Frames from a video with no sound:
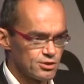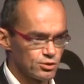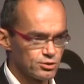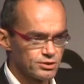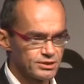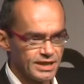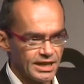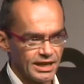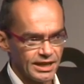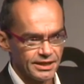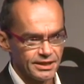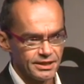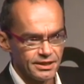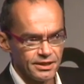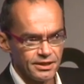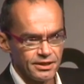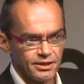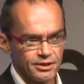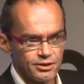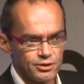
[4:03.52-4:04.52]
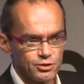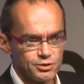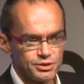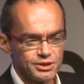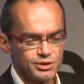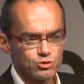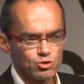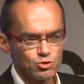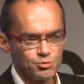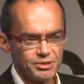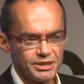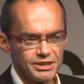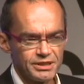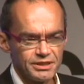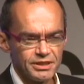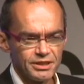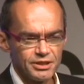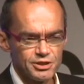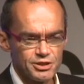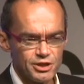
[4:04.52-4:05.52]
those guys, you need to be
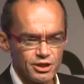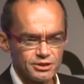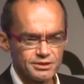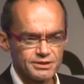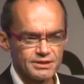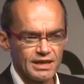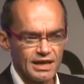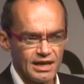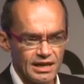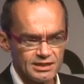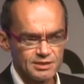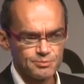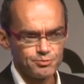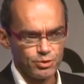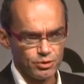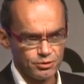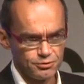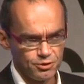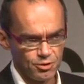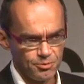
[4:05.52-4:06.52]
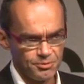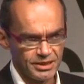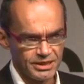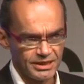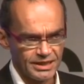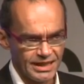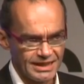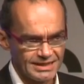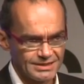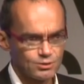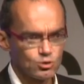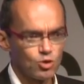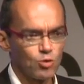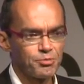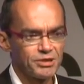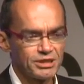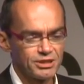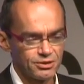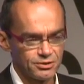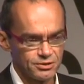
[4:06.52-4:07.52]
just as performing, as
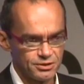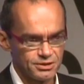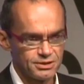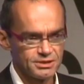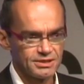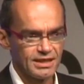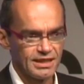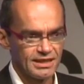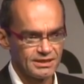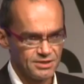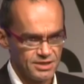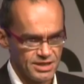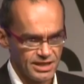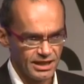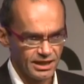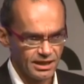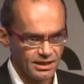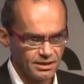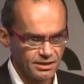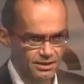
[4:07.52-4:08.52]
competent as they are,